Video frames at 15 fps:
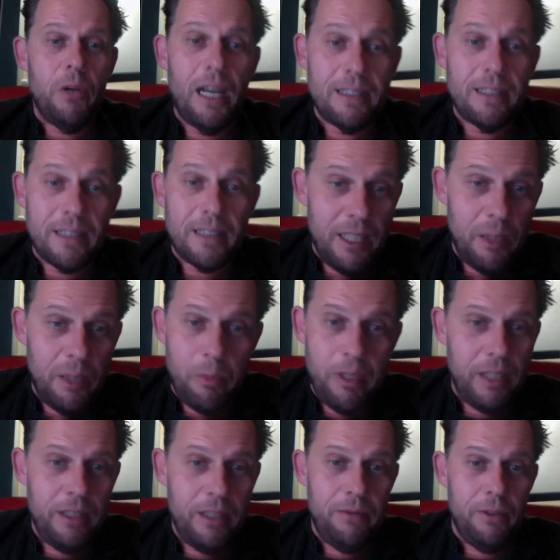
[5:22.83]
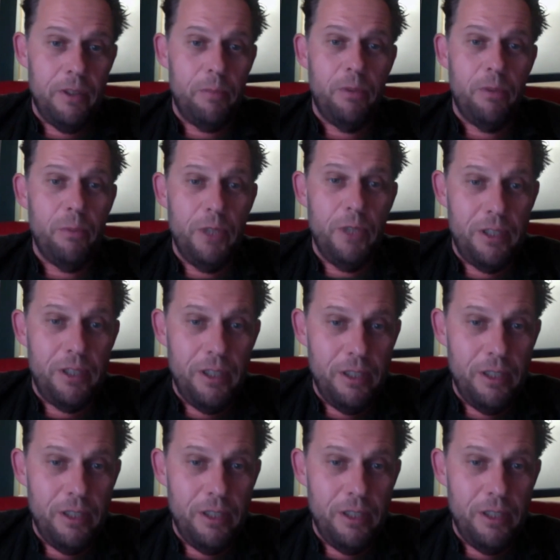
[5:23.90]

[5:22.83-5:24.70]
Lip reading: ask anybody for the permission.